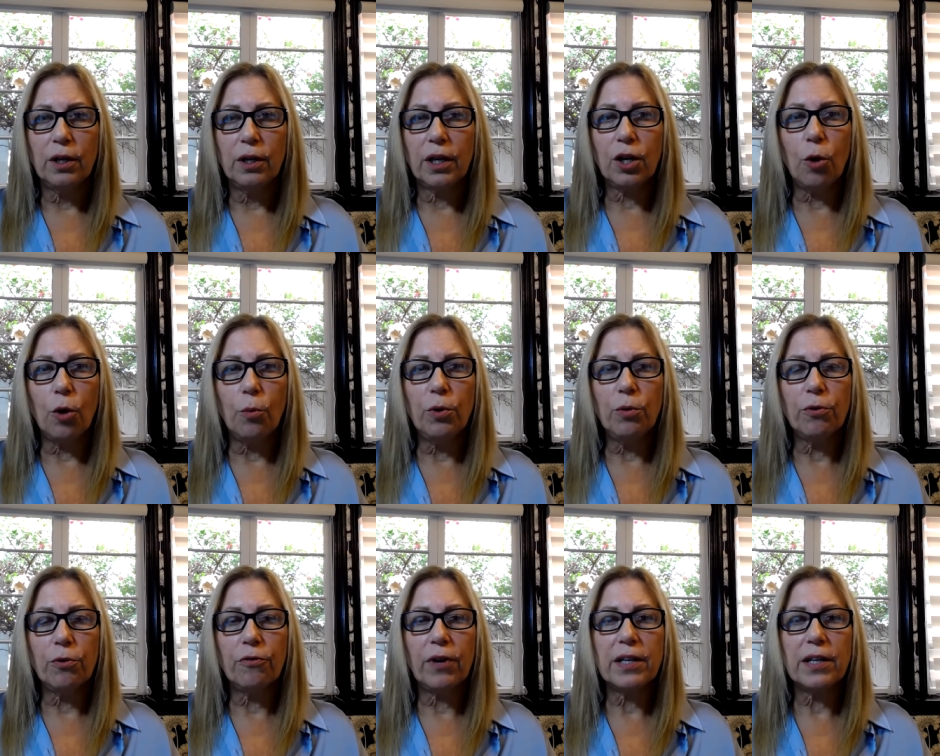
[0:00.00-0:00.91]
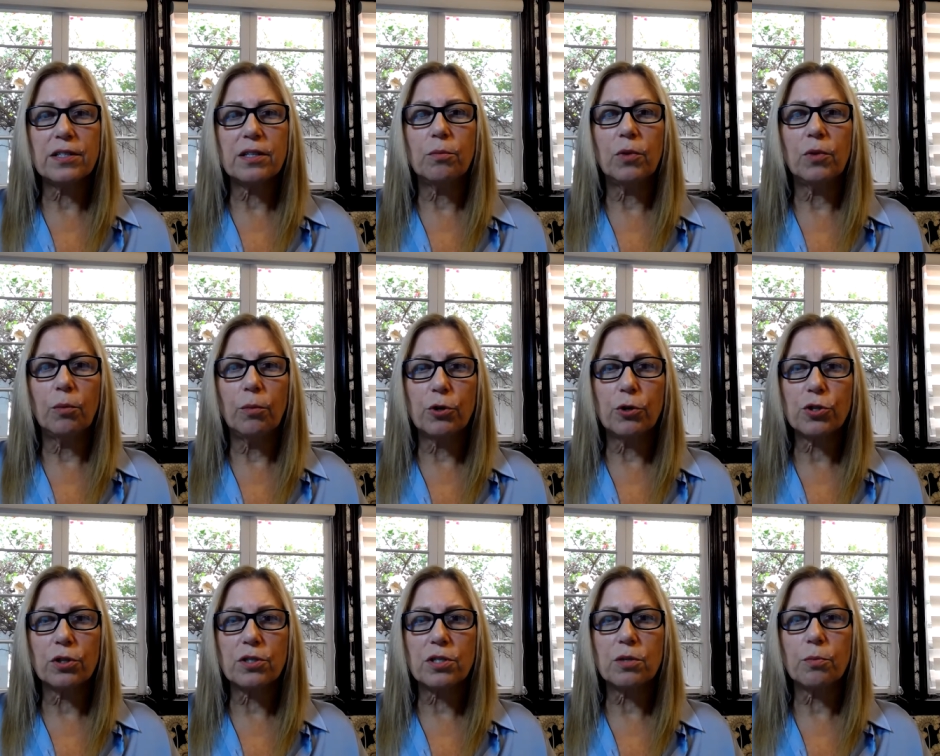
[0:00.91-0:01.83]
Komen provides them emotional
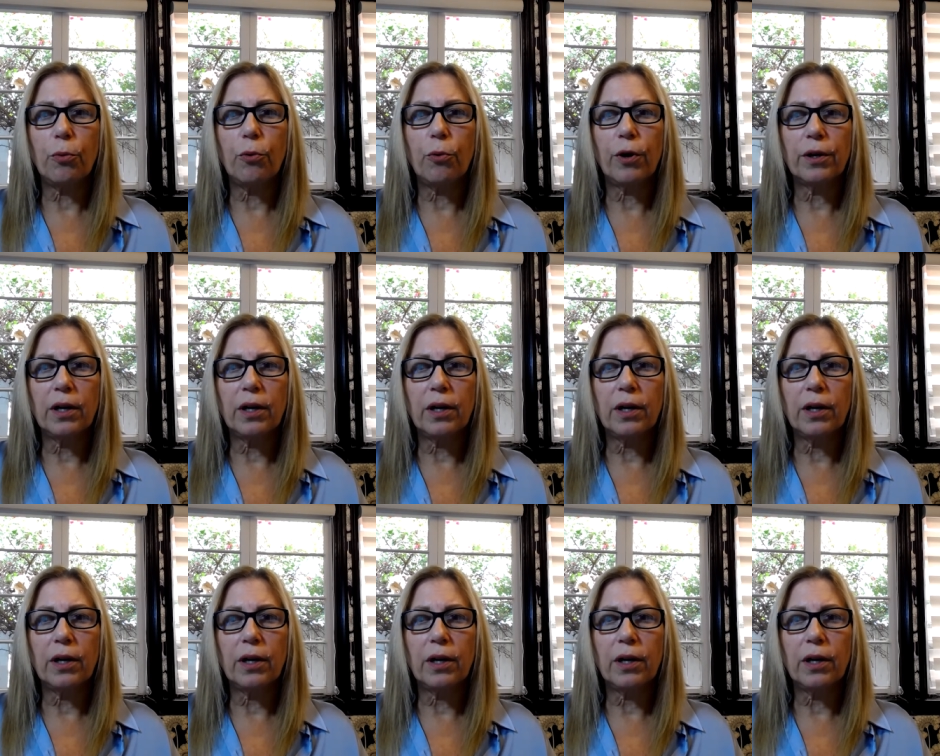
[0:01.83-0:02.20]
support,